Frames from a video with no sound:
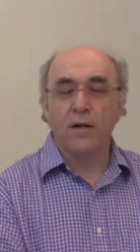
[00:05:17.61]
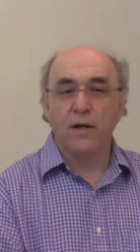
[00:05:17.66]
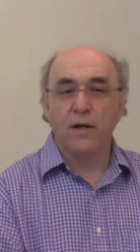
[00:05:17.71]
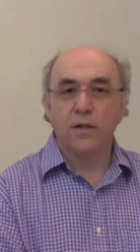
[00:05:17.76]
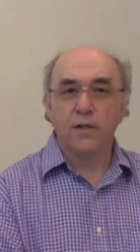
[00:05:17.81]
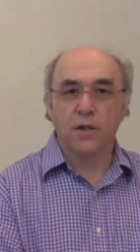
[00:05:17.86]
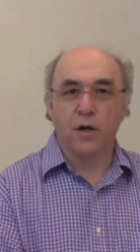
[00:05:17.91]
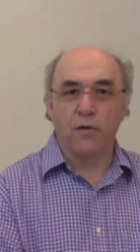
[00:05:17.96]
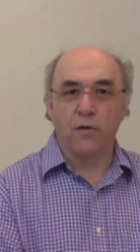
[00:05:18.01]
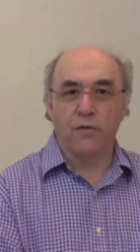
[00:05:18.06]

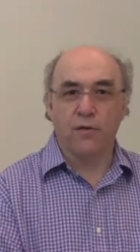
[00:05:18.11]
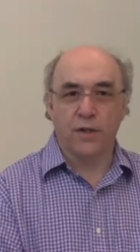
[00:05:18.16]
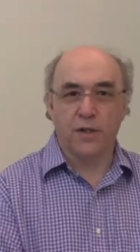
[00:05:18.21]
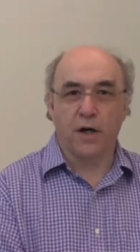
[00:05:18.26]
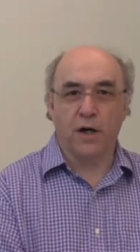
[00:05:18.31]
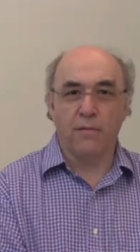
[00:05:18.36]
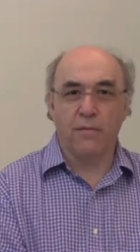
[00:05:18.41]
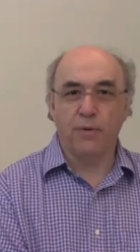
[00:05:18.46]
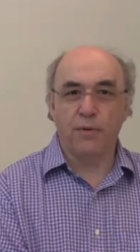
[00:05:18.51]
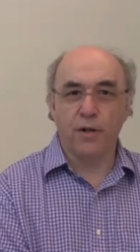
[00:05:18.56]
So for
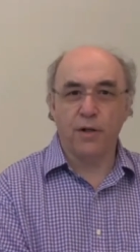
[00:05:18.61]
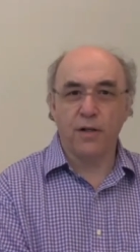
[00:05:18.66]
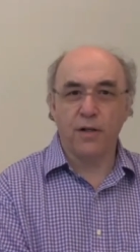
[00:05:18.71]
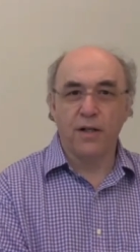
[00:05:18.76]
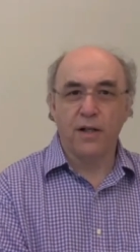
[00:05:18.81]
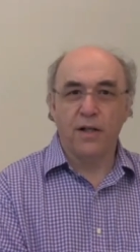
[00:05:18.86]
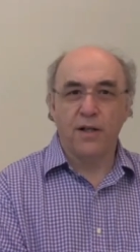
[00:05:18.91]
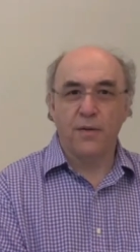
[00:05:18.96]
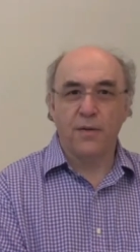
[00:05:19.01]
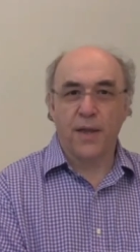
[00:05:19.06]
example,
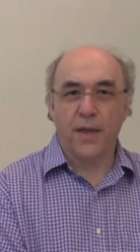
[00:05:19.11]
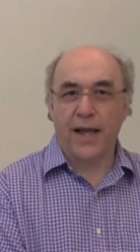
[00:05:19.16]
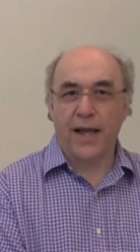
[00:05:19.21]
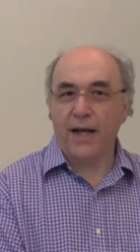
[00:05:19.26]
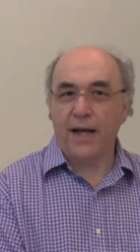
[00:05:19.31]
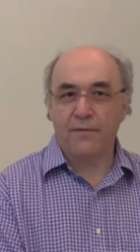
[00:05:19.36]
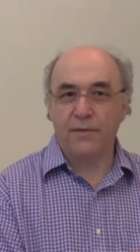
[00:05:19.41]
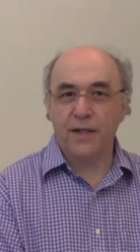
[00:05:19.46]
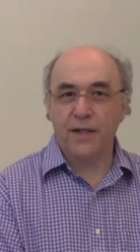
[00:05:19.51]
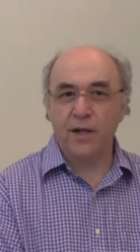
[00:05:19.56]
they
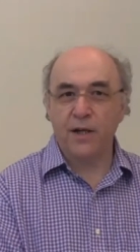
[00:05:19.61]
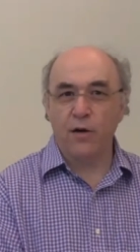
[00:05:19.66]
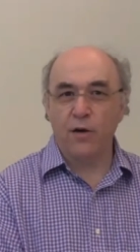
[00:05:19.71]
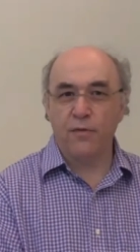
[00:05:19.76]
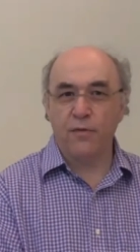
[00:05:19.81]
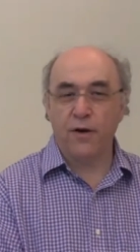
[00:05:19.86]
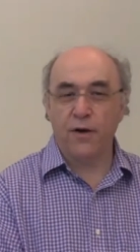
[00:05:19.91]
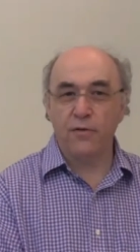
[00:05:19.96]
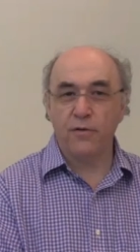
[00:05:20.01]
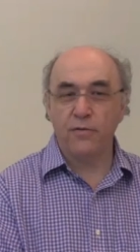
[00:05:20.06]
had video
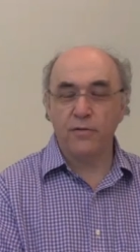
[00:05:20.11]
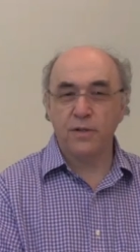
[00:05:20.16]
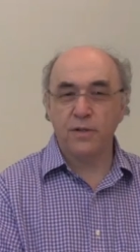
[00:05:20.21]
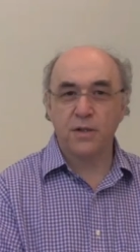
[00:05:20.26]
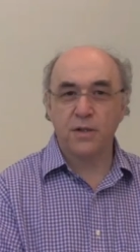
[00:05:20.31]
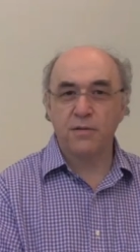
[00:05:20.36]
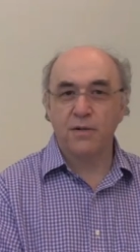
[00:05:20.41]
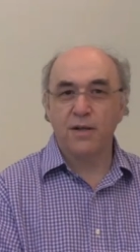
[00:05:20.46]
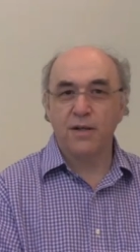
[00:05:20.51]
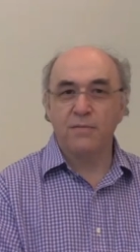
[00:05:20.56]

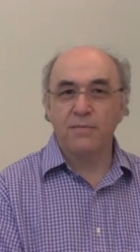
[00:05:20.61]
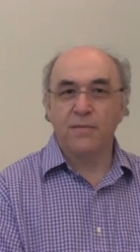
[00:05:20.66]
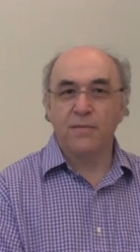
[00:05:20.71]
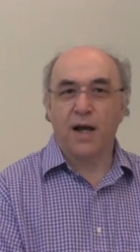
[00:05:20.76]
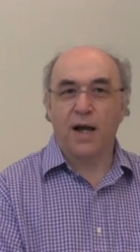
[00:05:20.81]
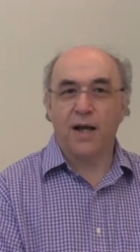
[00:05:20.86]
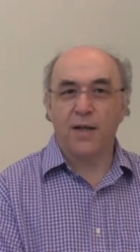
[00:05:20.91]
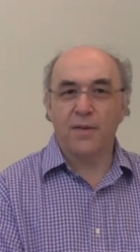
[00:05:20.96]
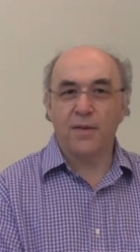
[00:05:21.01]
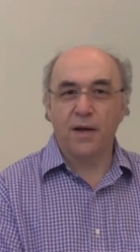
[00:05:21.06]
phones,
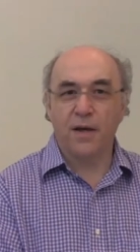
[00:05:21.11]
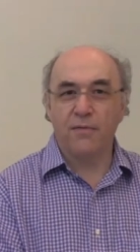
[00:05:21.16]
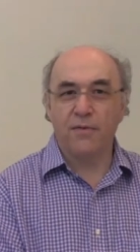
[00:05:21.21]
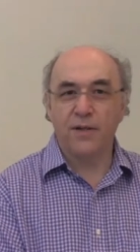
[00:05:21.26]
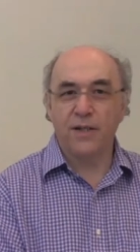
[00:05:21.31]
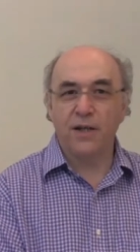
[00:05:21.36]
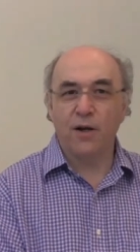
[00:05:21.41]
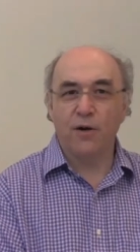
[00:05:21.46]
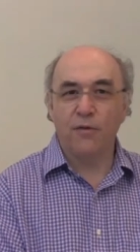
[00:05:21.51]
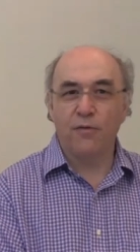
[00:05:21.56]
and their
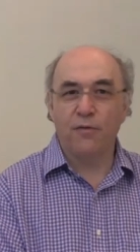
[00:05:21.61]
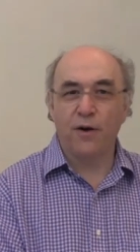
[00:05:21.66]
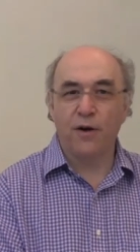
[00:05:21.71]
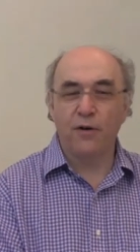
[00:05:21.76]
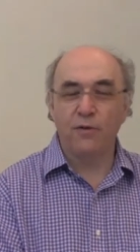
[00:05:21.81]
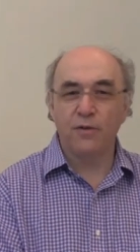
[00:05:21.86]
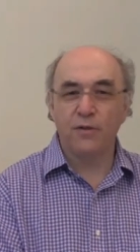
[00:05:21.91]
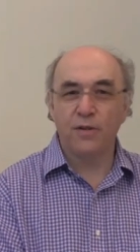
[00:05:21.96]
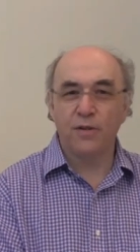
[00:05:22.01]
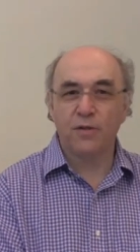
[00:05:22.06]
video
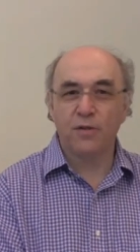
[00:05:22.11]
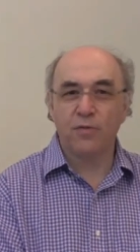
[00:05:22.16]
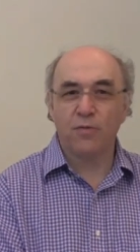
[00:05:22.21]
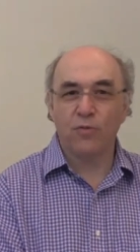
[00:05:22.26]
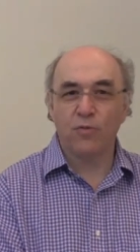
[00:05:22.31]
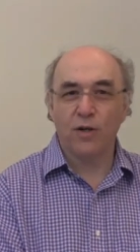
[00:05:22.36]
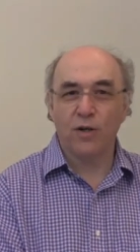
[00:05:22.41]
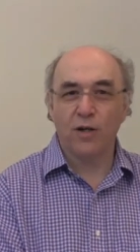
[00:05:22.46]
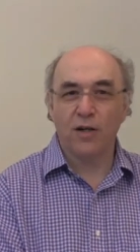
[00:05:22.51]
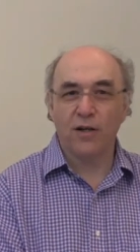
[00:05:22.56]
phones
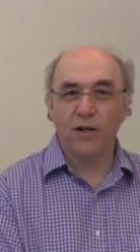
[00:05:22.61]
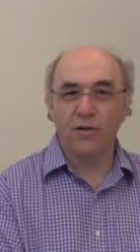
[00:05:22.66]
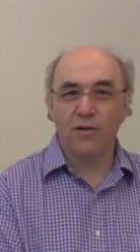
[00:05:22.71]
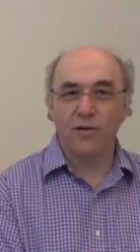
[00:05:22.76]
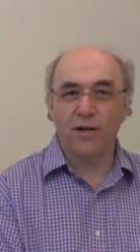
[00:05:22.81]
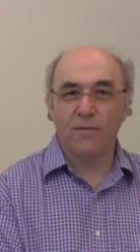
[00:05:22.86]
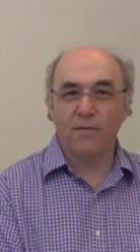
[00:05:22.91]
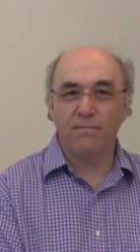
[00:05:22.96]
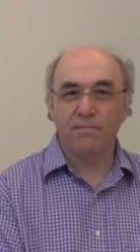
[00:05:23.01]
were